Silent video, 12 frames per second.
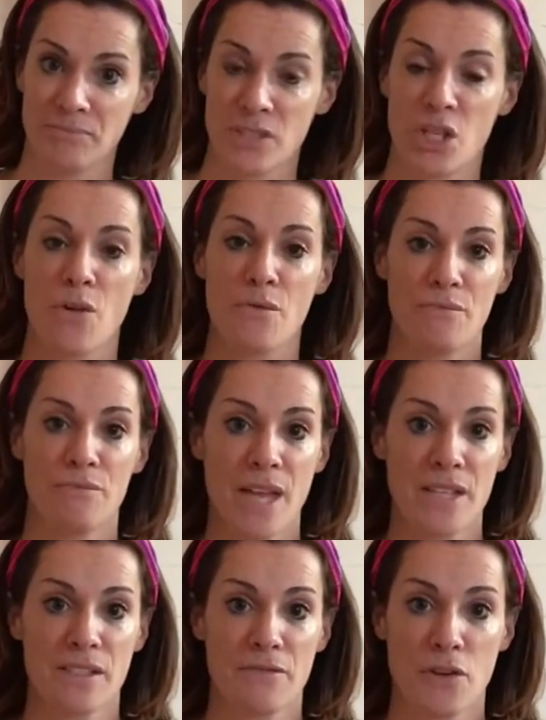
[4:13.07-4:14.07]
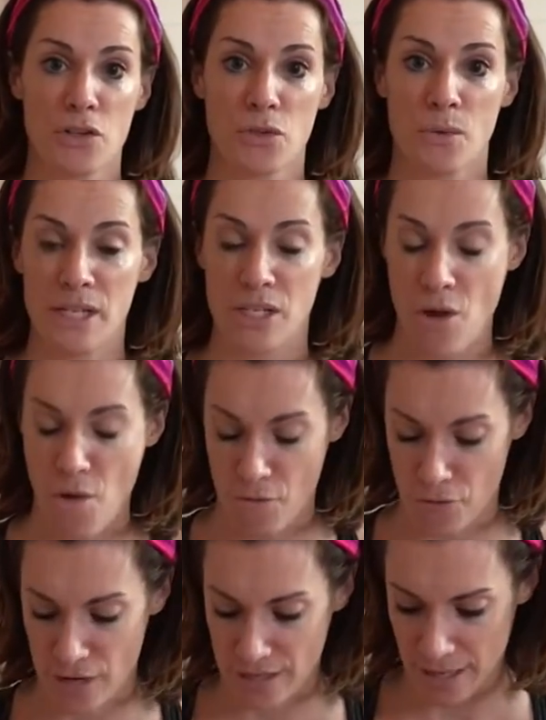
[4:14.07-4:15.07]
So that's the first one, Yoga
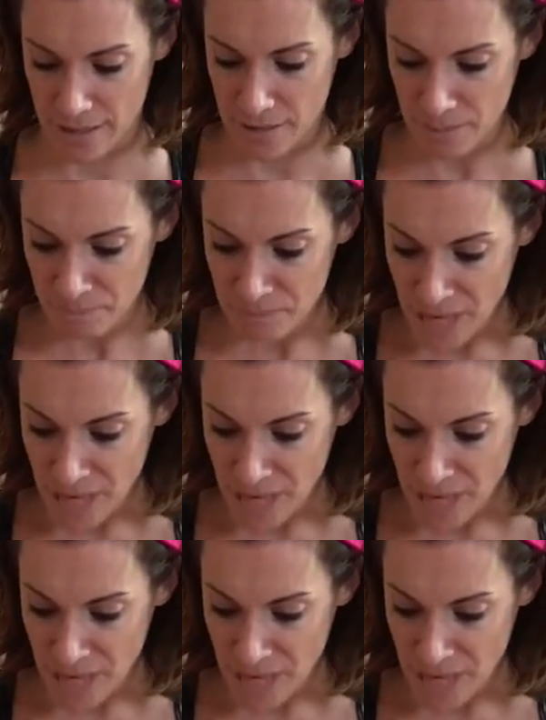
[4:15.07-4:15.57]
Freeze Dance.